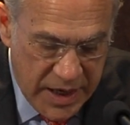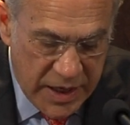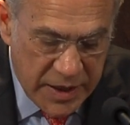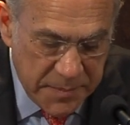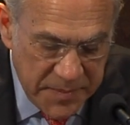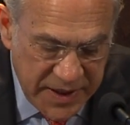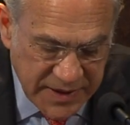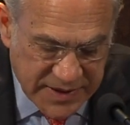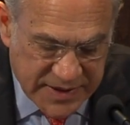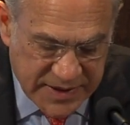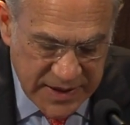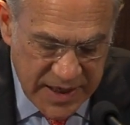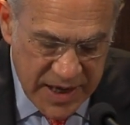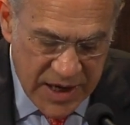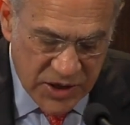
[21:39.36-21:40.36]
And it
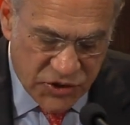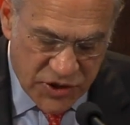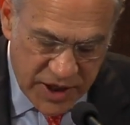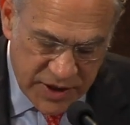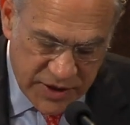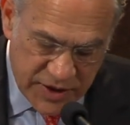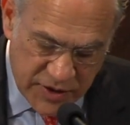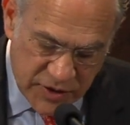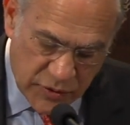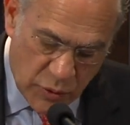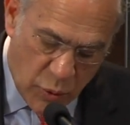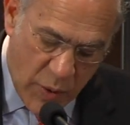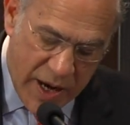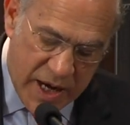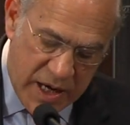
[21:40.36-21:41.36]
means changing the
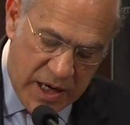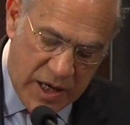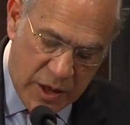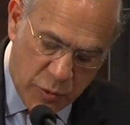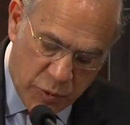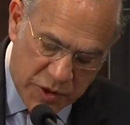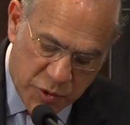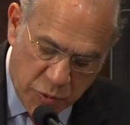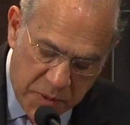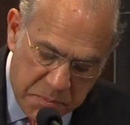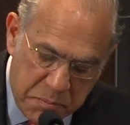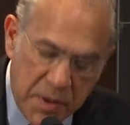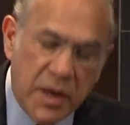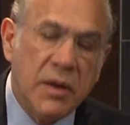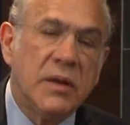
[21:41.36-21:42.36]
way in which we
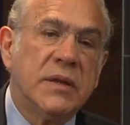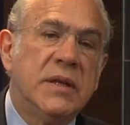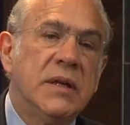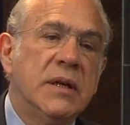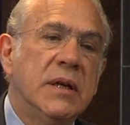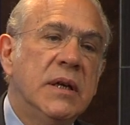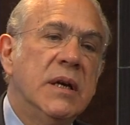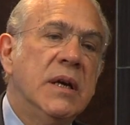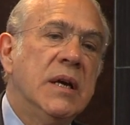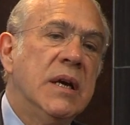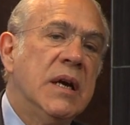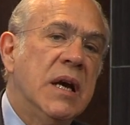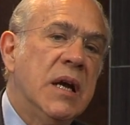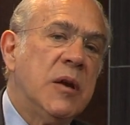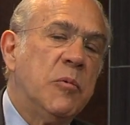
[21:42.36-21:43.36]
build
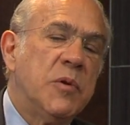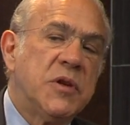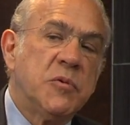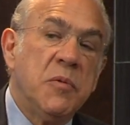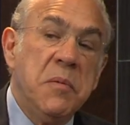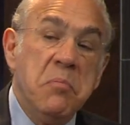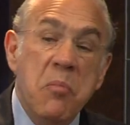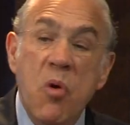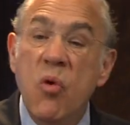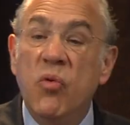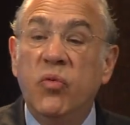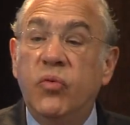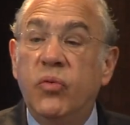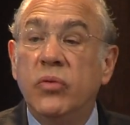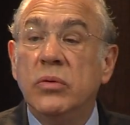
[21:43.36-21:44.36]
and in which we
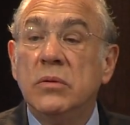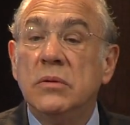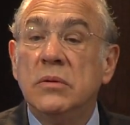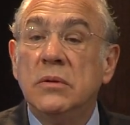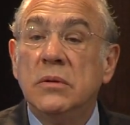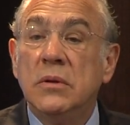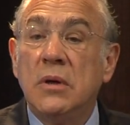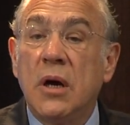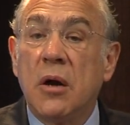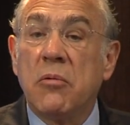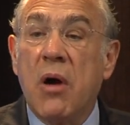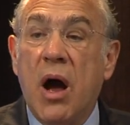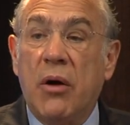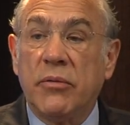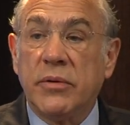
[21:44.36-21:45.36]
move
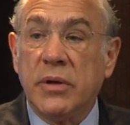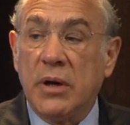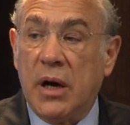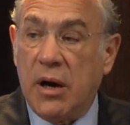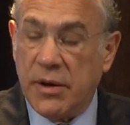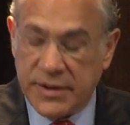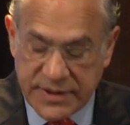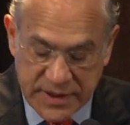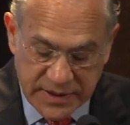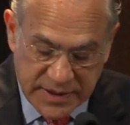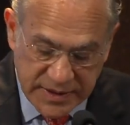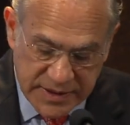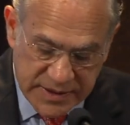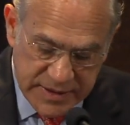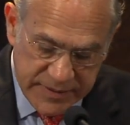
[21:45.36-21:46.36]
around our
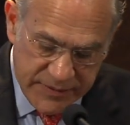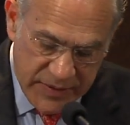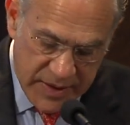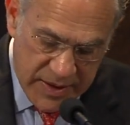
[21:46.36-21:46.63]
cities.